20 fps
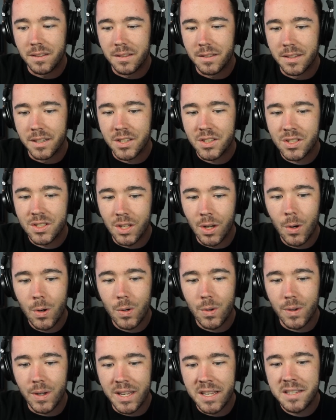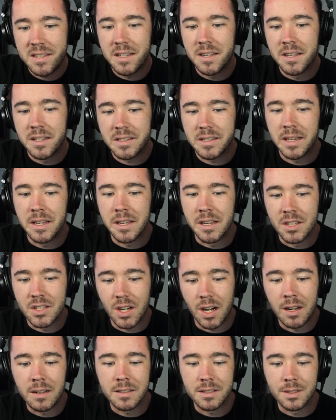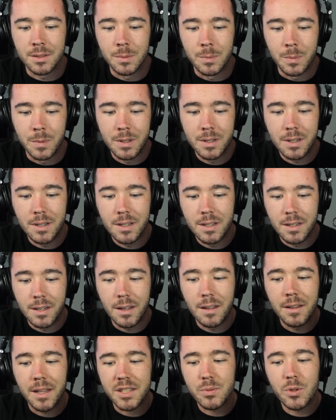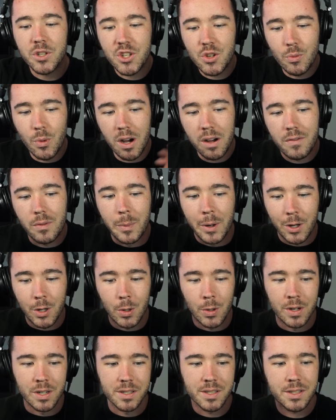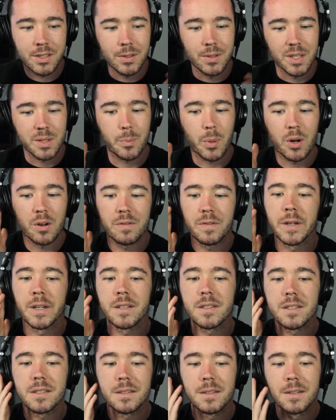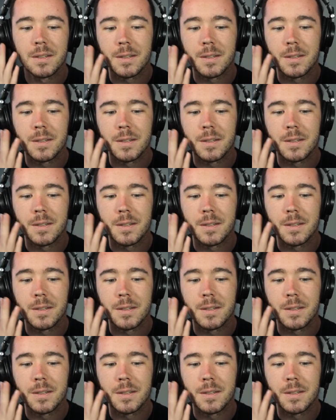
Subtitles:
It's so easy to sing. It's awesome. That's what you want from a chorus too. That's perfect.